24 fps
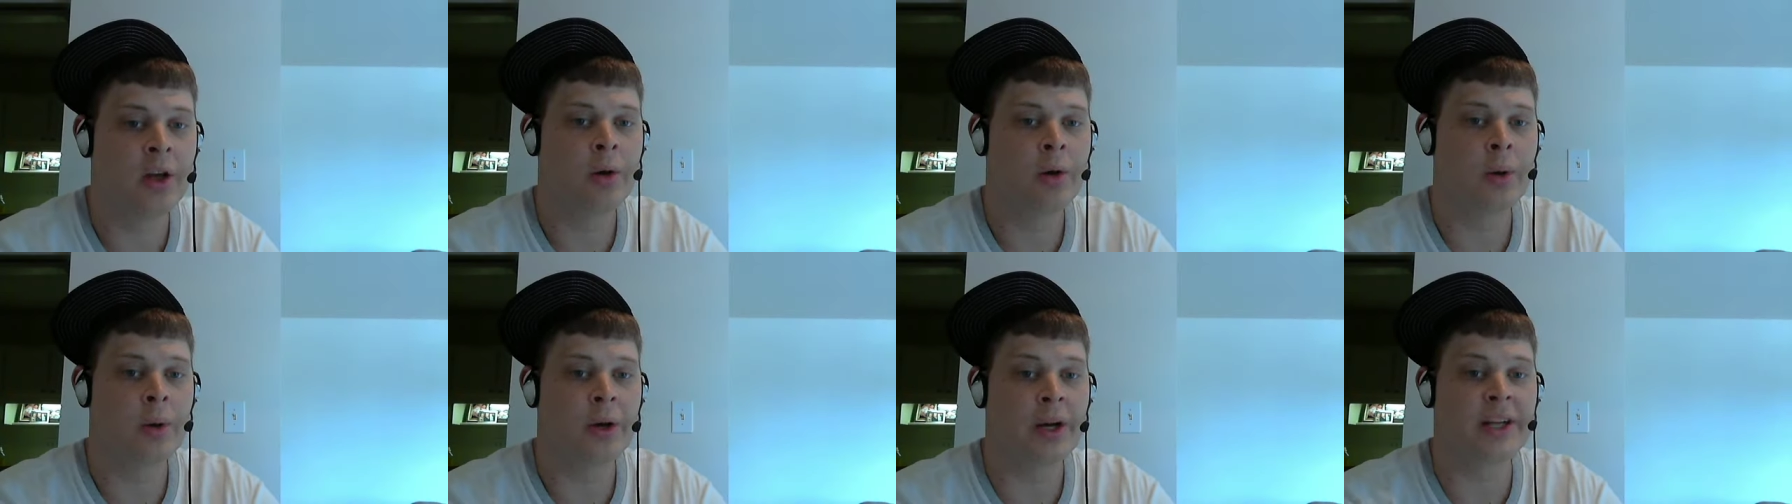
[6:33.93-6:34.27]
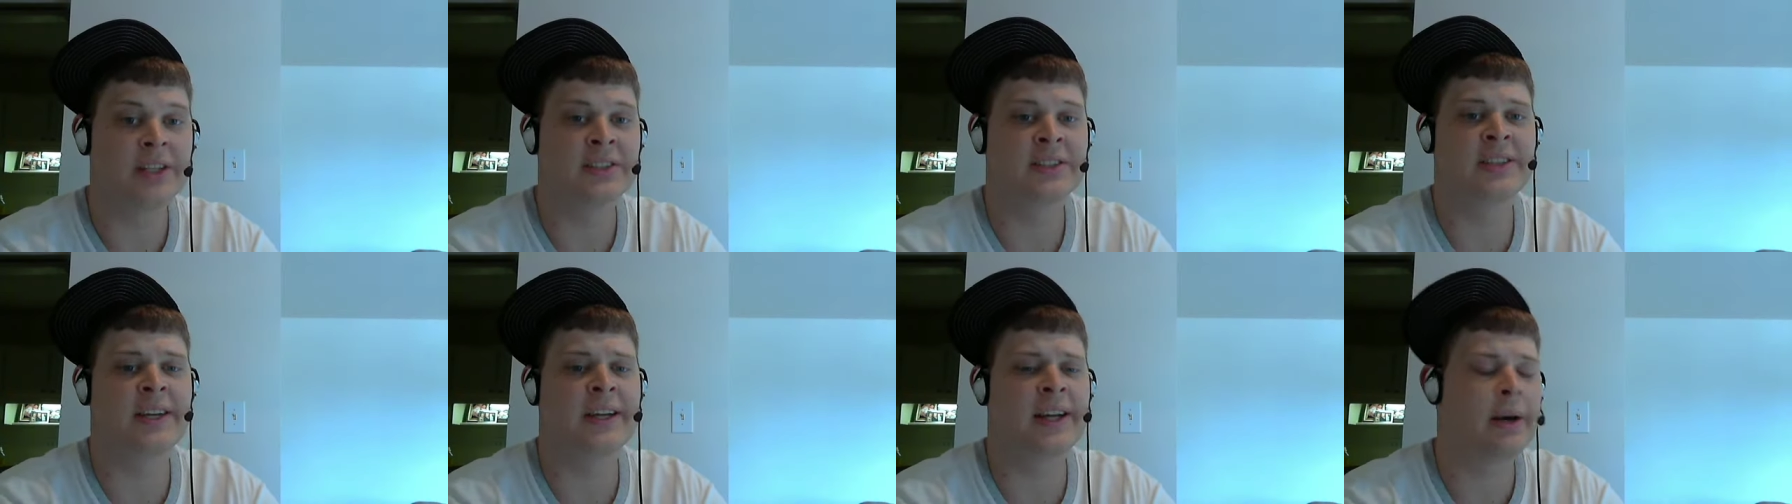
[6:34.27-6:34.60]
when I
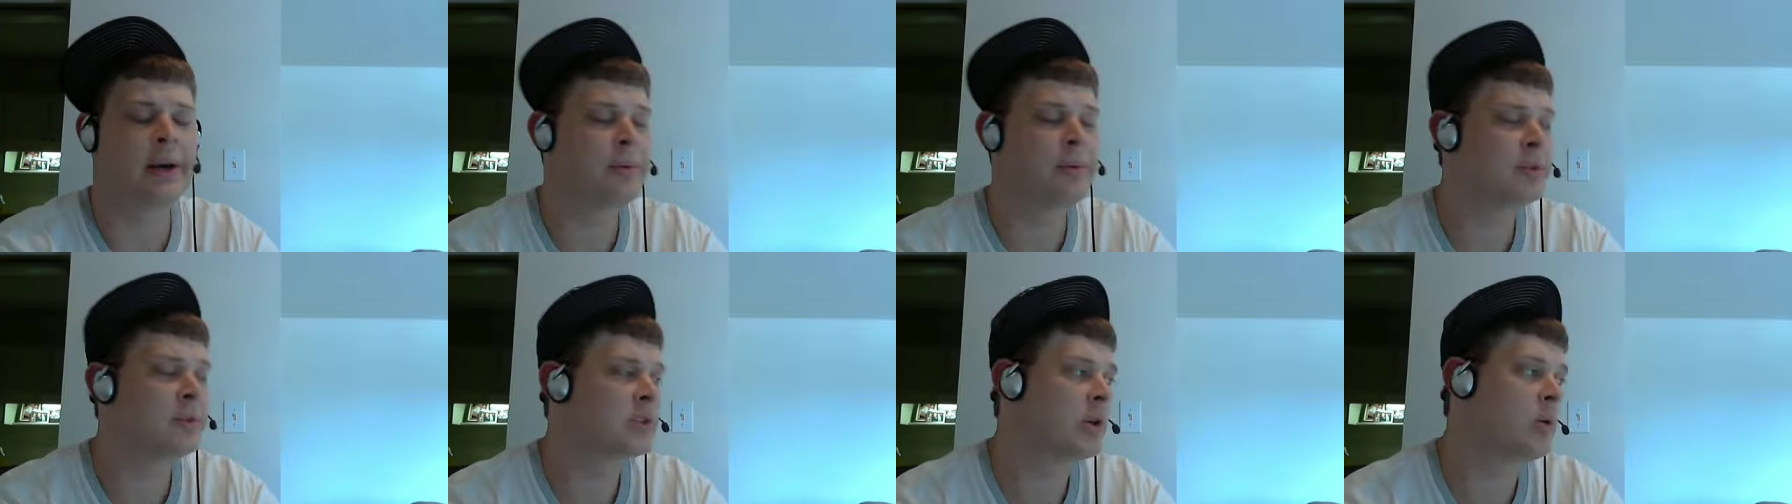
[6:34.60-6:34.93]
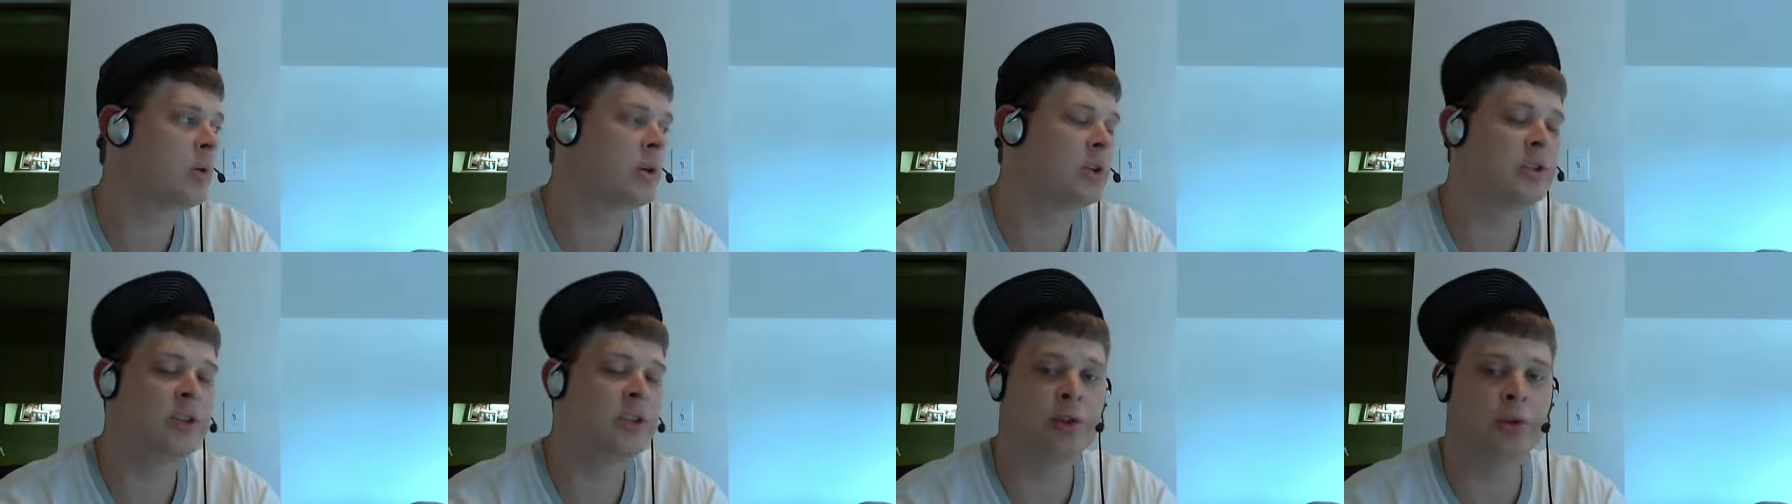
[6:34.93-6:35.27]
said I was
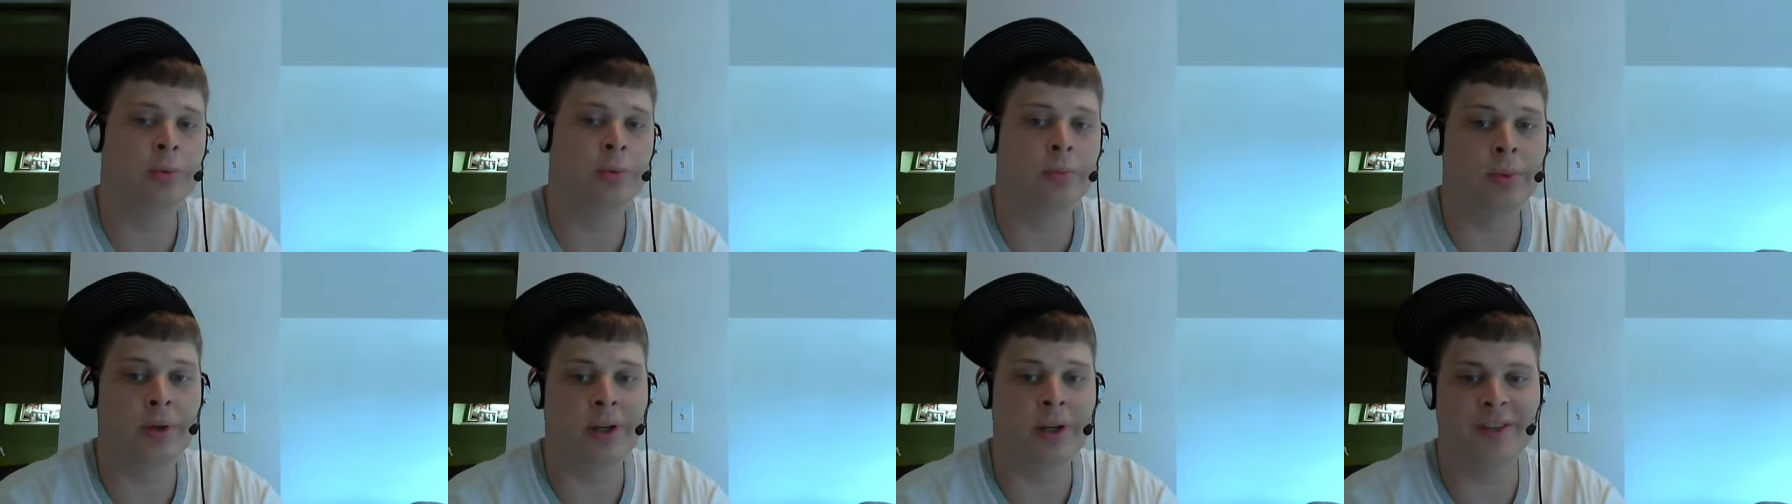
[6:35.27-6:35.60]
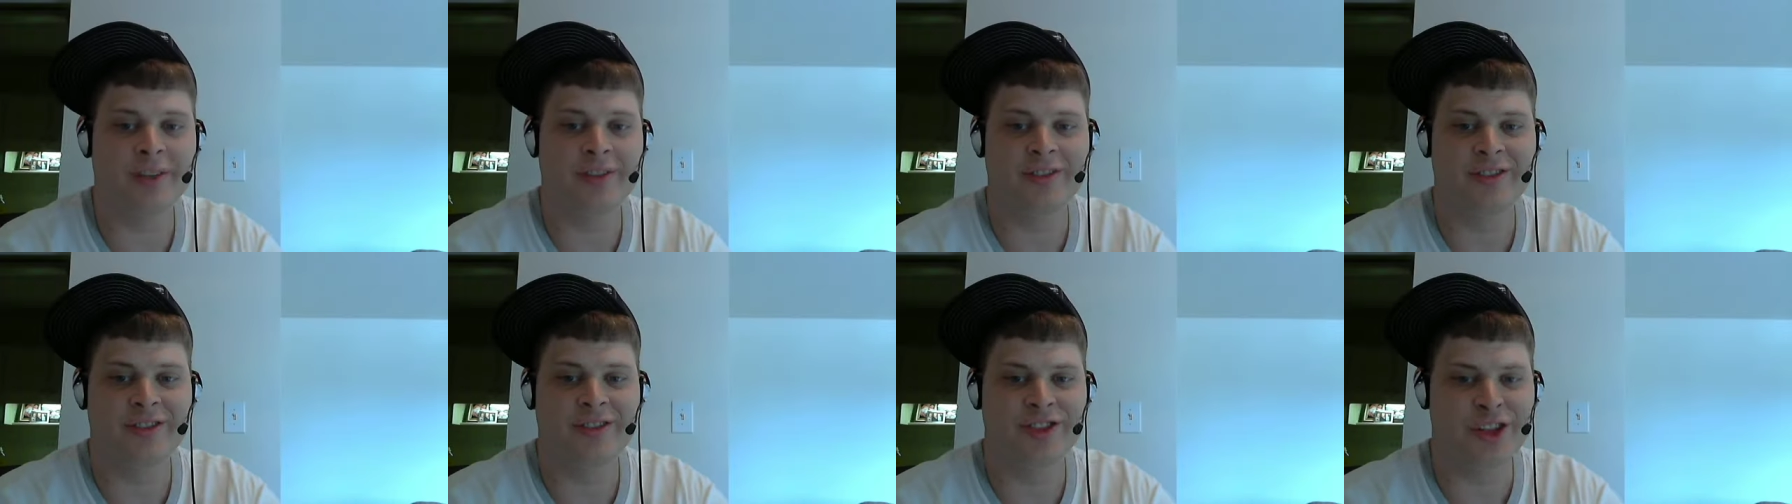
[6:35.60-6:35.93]
going to. But
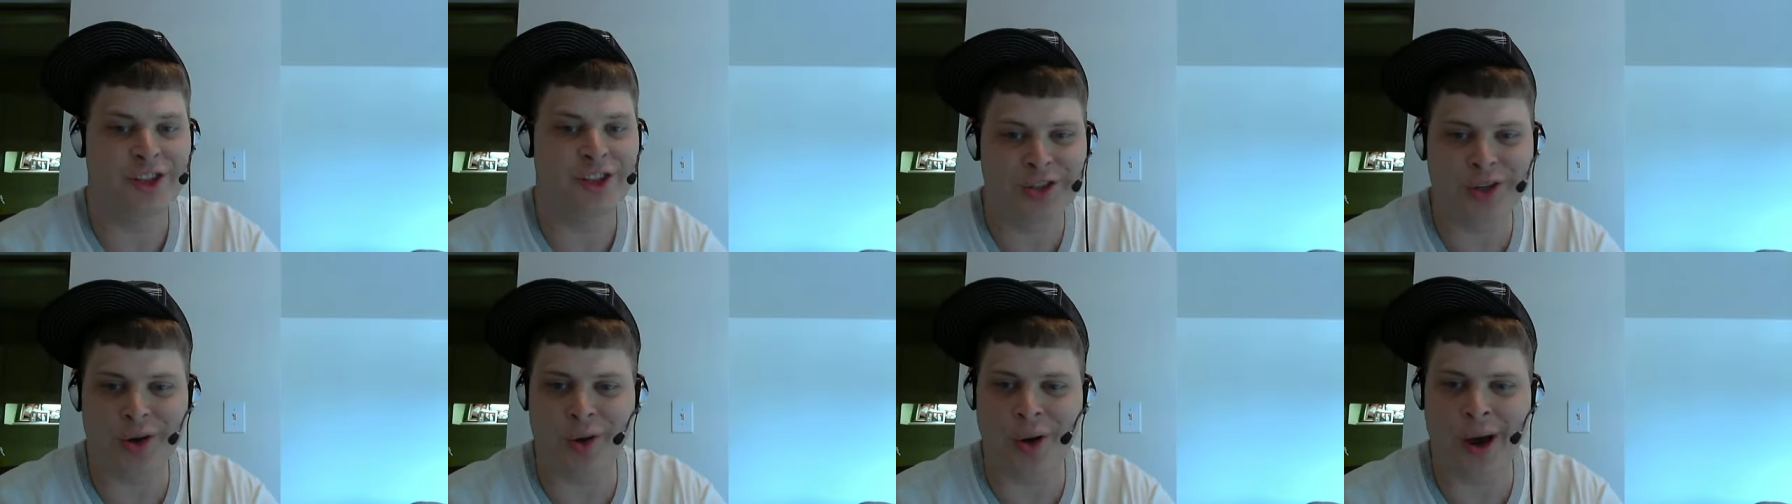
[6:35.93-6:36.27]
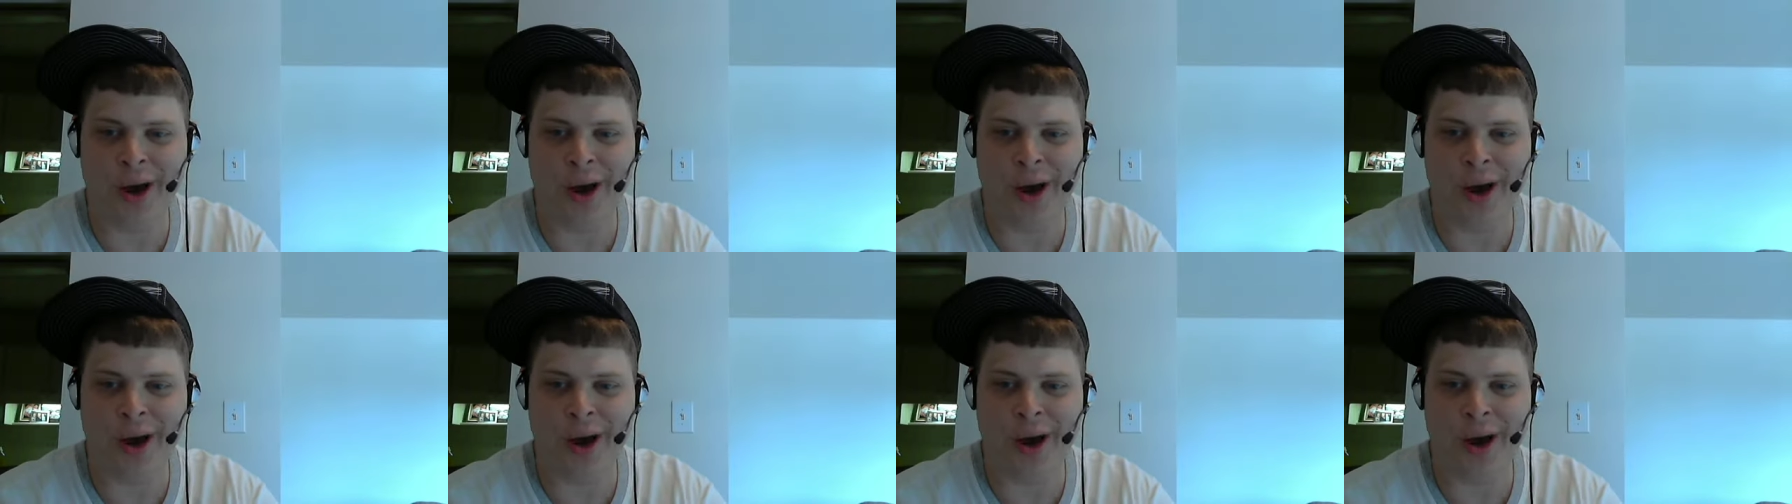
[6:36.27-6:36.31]
just so